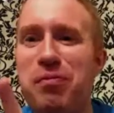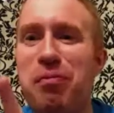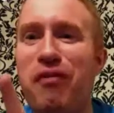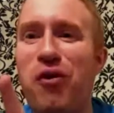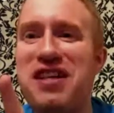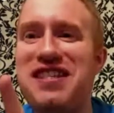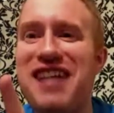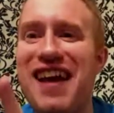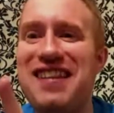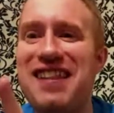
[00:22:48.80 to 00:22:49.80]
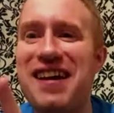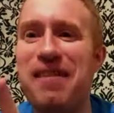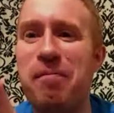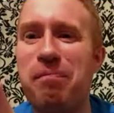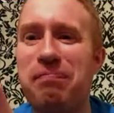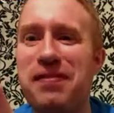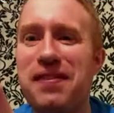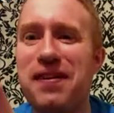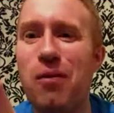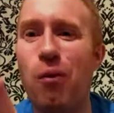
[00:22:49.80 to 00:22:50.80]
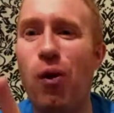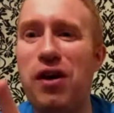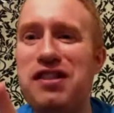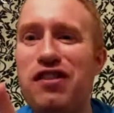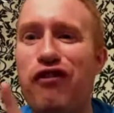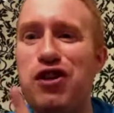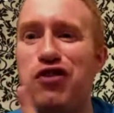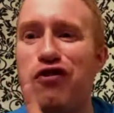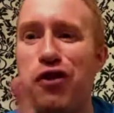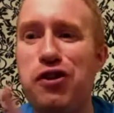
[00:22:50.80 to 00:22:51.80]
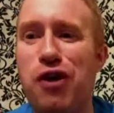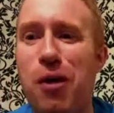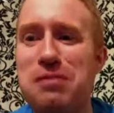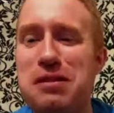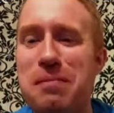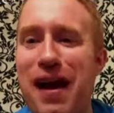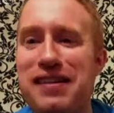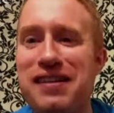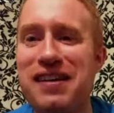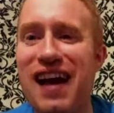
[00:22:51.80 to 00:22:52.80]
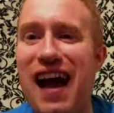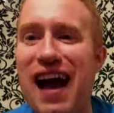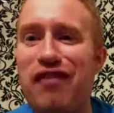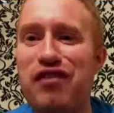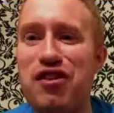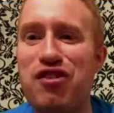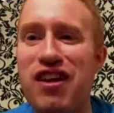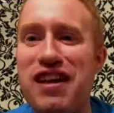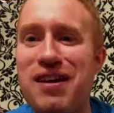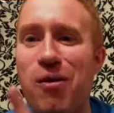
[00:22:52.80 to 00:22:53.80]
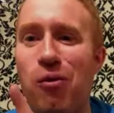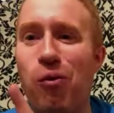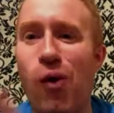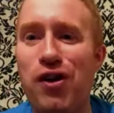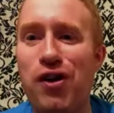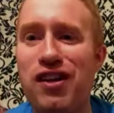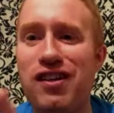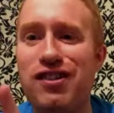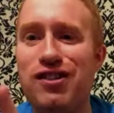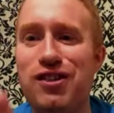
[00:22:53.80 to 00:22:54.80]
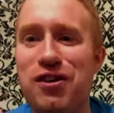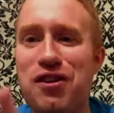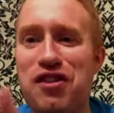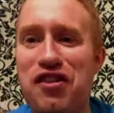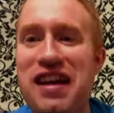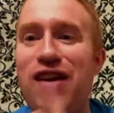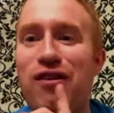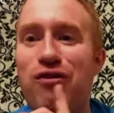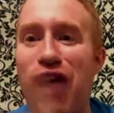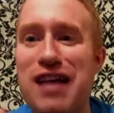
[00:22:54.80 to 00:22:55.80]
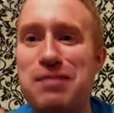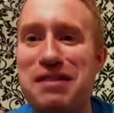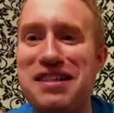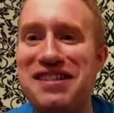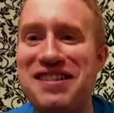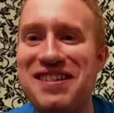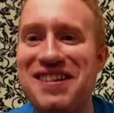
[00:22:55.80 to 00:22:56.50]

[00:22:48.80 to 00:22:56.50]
before you say anything, what is the first fruit comes to mind after three? 1, 2, 3. Raspberries.